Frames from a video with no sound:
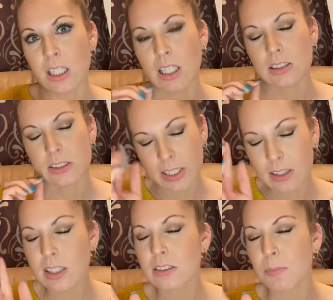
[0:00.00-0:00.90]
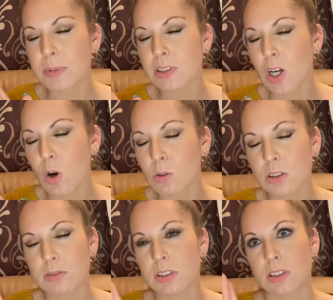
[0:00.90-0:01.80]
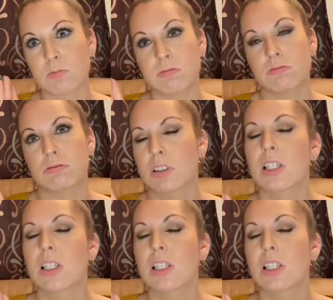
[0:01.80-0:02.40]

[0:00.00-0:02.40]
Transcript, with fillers: and sticking things up his nose was, woo.